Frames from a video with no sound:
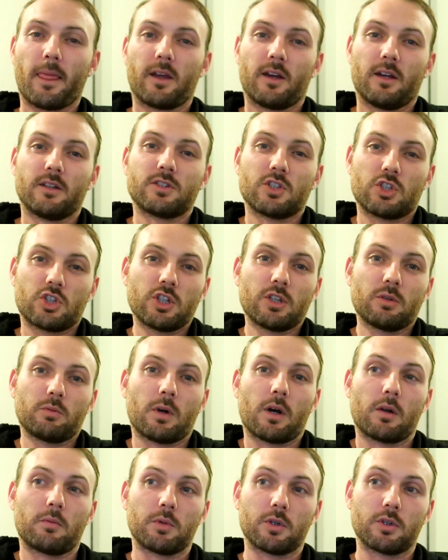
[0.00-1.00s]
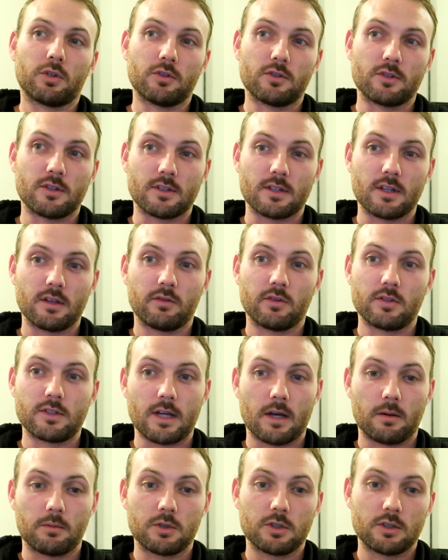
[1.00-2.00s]
it's a shit one, because it's either
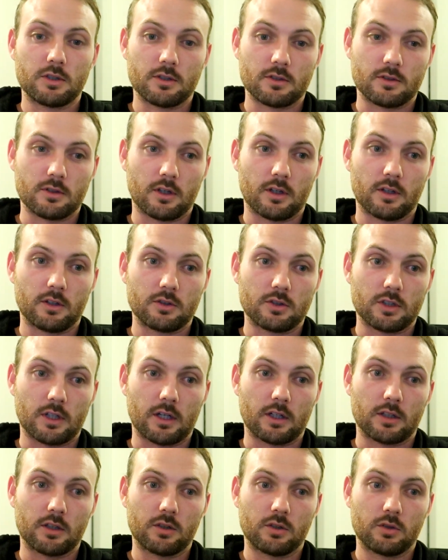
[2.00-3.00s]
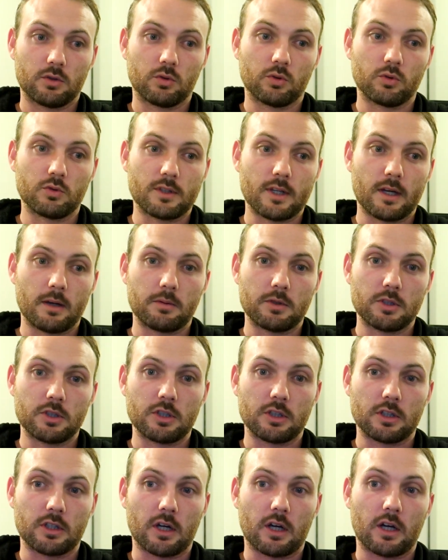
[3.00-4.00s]
damaging the side of the track or damaging
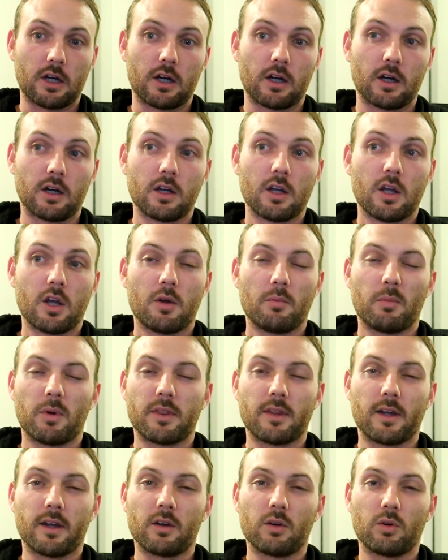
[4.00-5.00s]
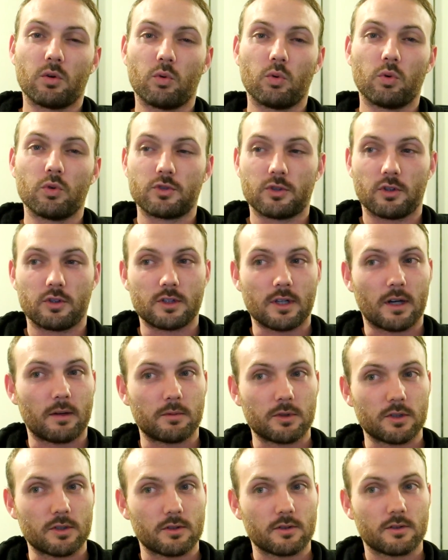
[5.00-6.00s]
your car, but they also
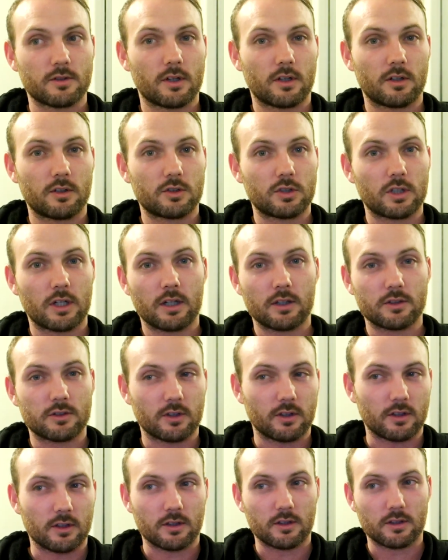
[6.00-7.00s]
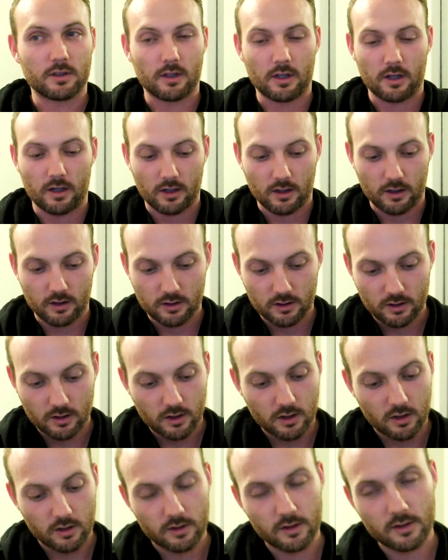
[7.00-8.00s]
damage the side of the track. So I don't know,
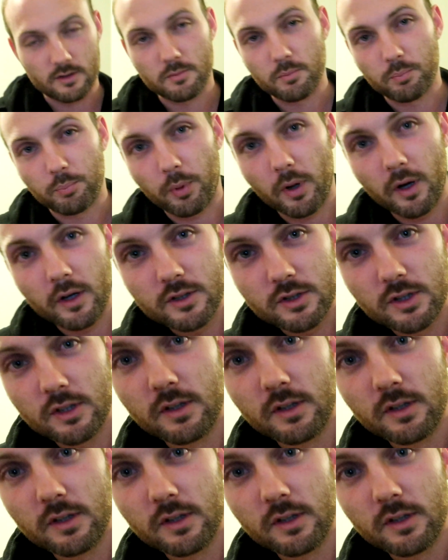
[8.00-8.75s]
there's a bunch of